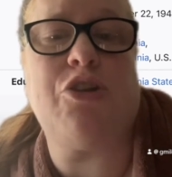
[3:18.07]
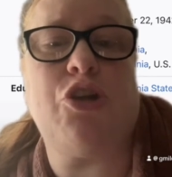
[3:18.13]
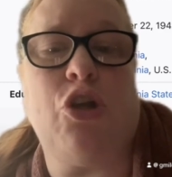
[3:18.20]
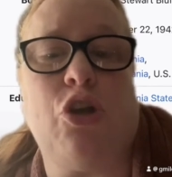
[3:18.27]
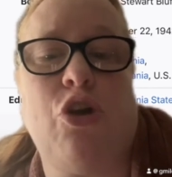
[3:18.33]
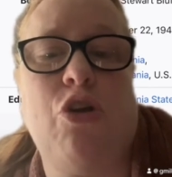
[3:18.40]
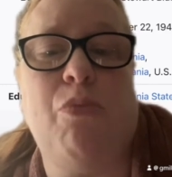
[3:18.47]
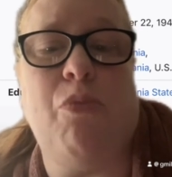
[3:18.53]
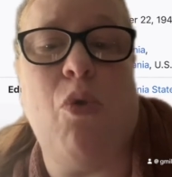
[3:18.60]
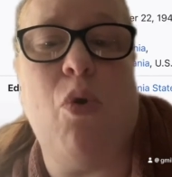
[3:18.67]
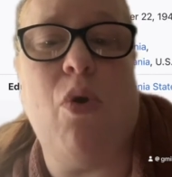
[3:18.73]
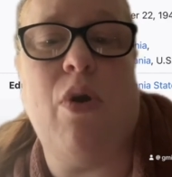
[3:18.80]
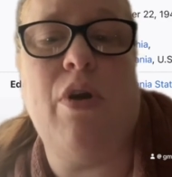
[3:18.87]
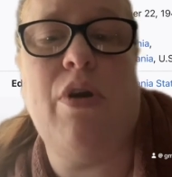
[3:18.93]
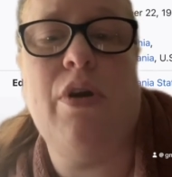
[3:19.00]
to learn
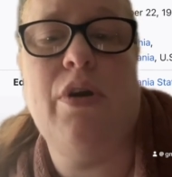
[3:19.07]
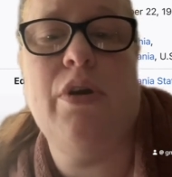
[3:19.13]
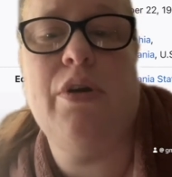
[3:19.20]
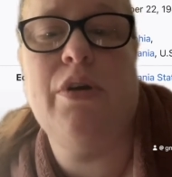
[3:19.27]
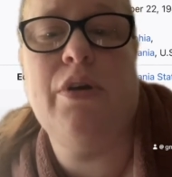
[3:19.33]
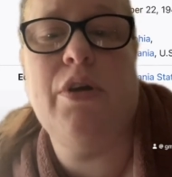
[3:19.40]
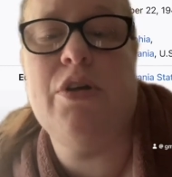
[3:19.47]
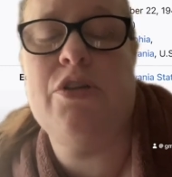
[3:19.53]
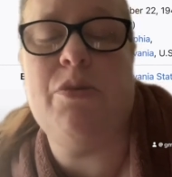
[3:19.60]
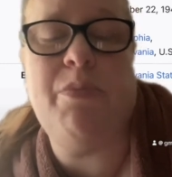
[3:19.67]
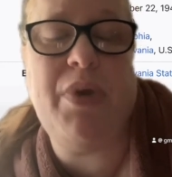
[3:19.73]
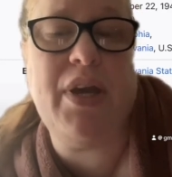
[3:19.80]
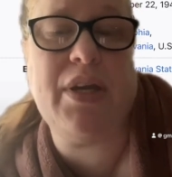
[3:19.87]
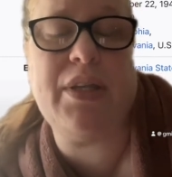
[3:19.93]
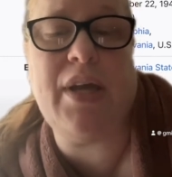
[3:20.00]
more to
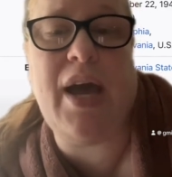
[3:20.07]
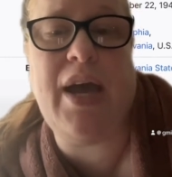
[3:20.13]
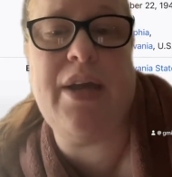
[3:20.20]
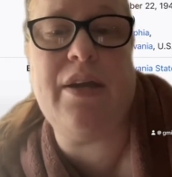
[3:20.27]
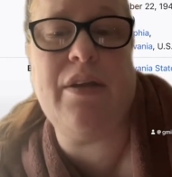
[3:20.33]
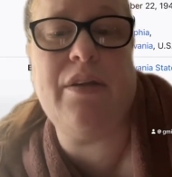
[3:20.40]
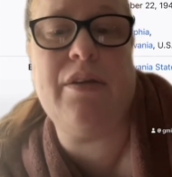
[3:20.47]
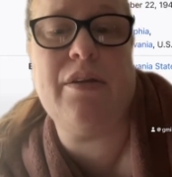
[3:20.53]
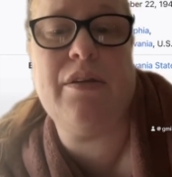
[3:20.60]
be ignited.